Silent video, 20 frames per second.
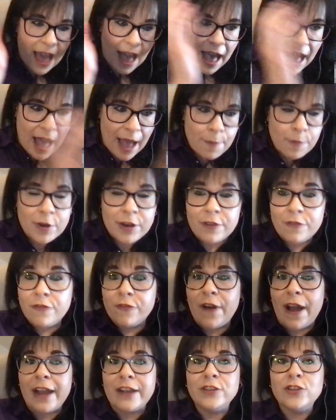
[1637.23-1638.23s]
I'm an
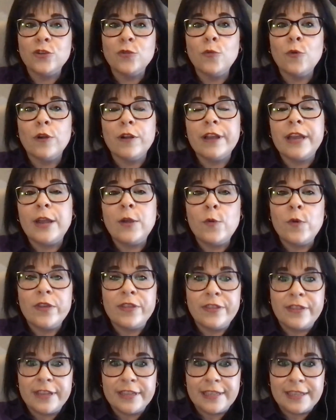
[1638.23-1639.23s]
advisor working
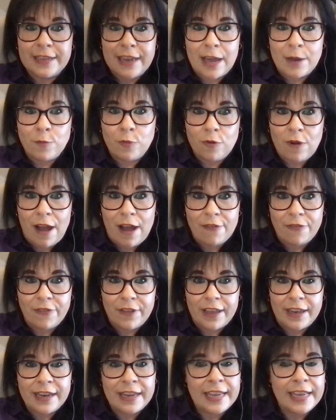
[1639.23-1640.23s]
with this
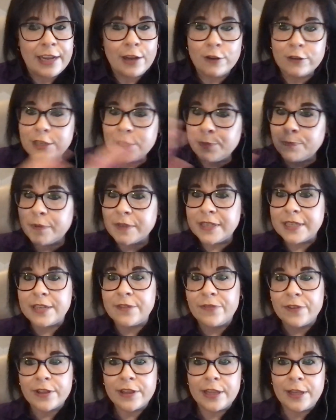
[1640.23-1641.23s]
nonprofit. Here's
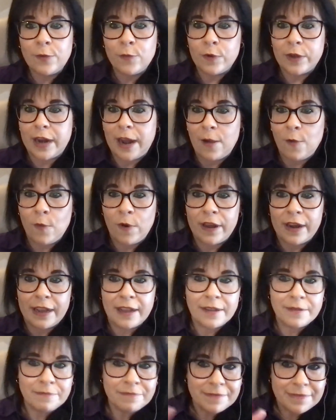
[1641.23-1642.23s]
specifically what I want
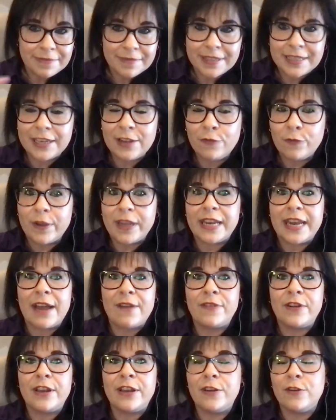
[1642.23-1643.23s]
to see if we can
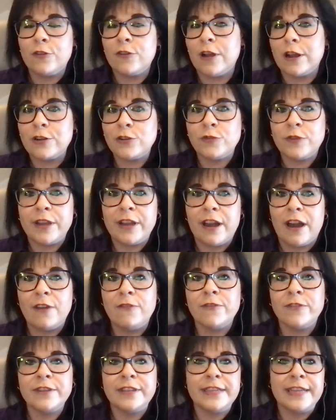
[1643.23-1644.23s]
have an introductory
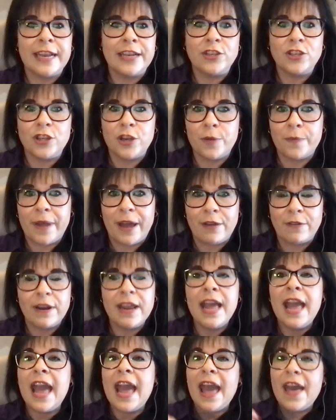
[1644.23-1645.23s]
conversation about.
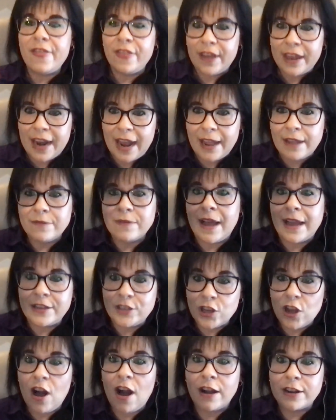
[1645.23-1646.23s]
And then I, I
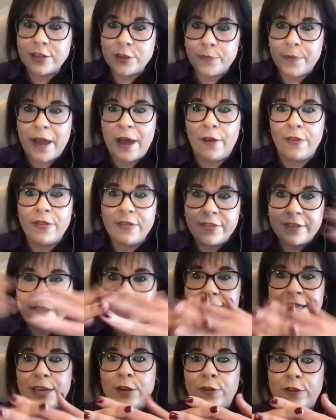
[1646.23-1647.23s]
talked about the
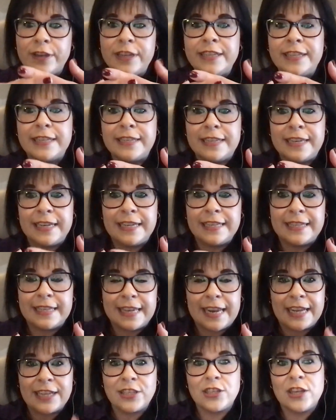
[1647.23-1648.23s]
synchronicities that
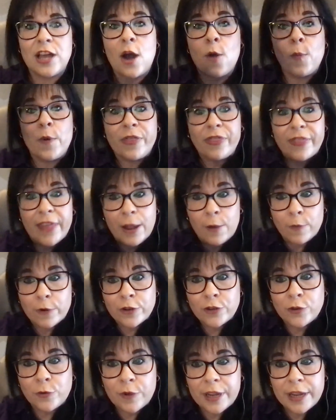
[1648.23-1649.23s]
I saw, what they were
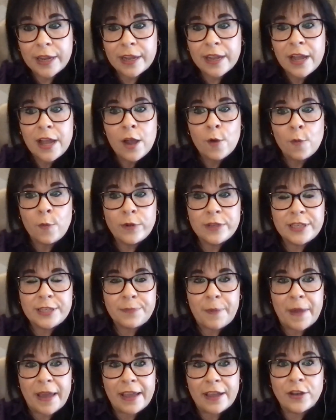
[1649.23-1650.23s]
doing with
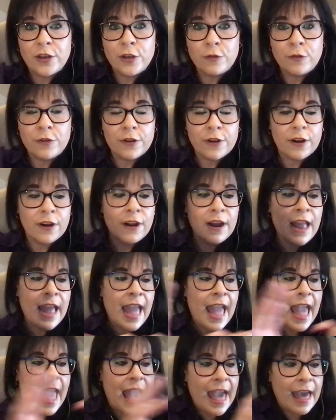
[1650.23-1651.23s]
spay and neuter,
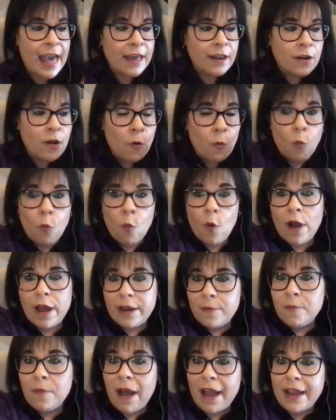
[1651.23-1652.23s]
and what
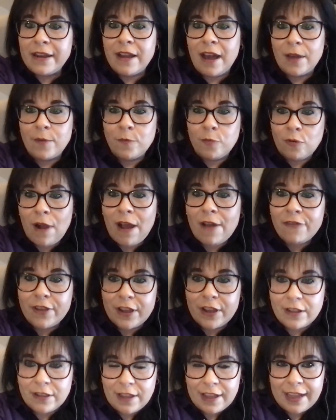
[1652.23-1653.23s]
my
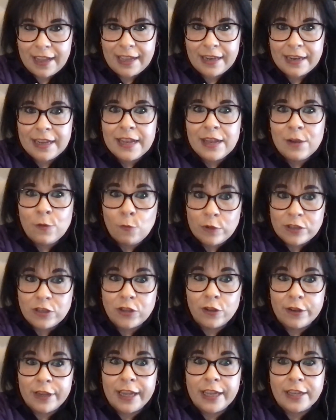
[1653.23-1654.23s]
nonprofit client was
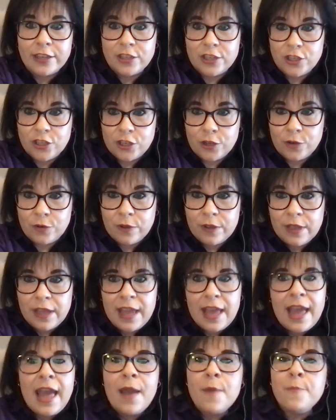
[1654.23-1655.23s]
looking to do.
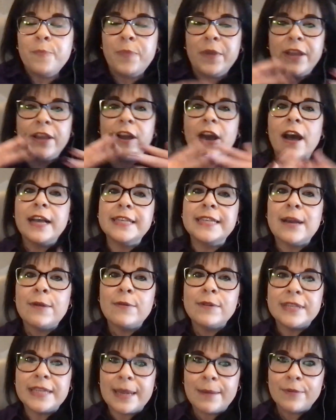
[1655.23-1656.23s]
Because I
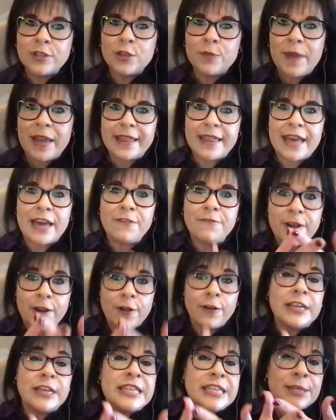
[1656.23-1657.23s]
was able to make that
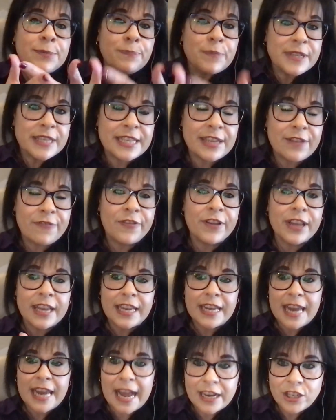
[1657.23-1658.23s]
very specific
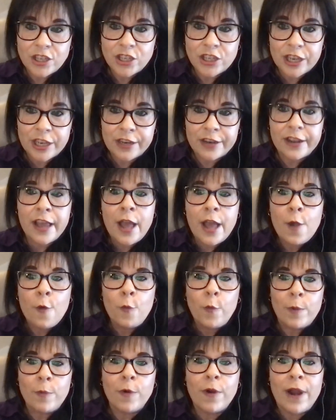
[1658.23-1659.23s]
connection,
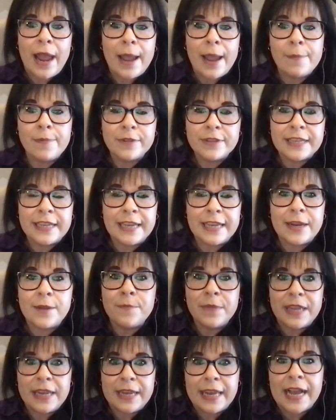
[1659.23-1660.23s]
we were able to get a
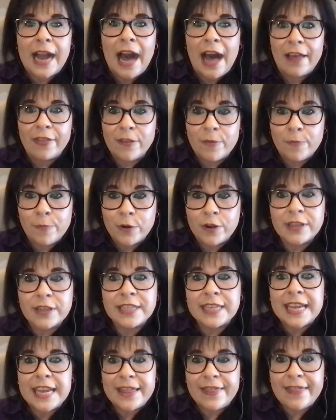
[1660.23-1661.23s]
meeting on the
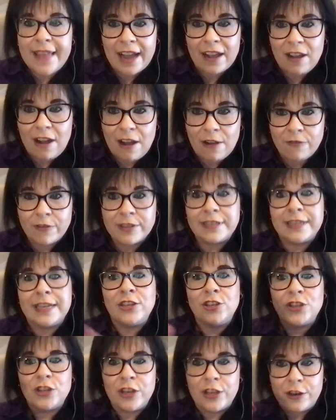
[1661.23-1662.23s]
books in that
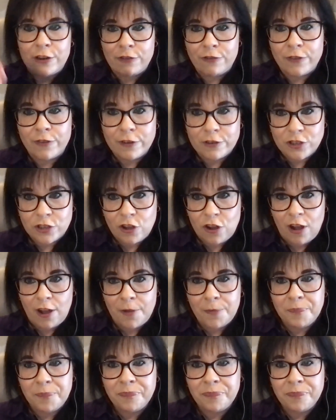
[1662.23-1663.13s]
conversation in a first call.